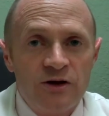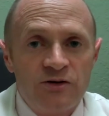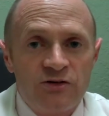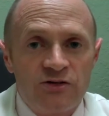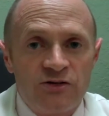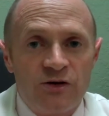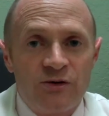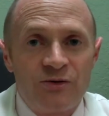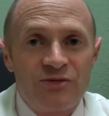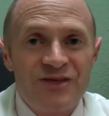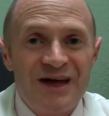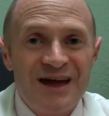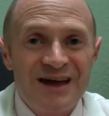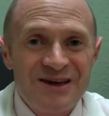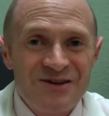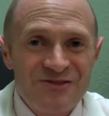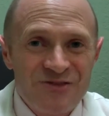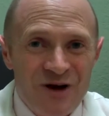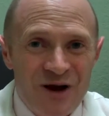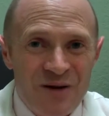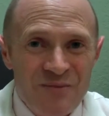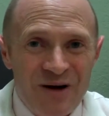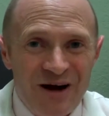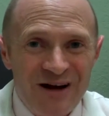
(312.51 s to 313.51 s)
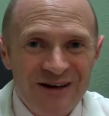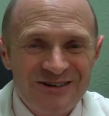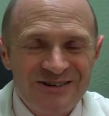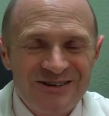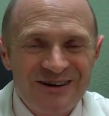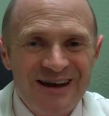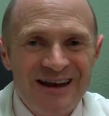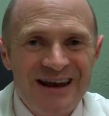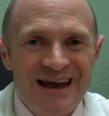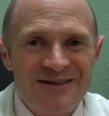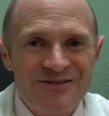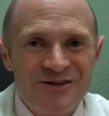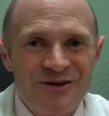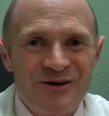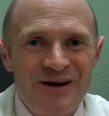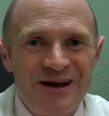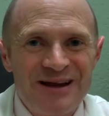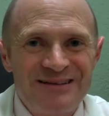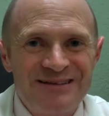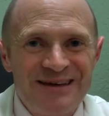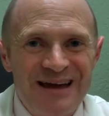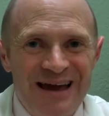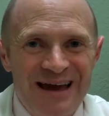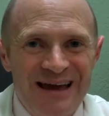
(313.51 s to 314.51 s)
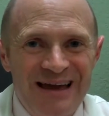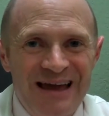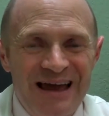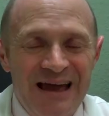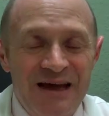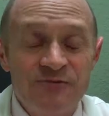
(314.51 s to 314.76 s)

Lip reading: So thank you very much and have a great day.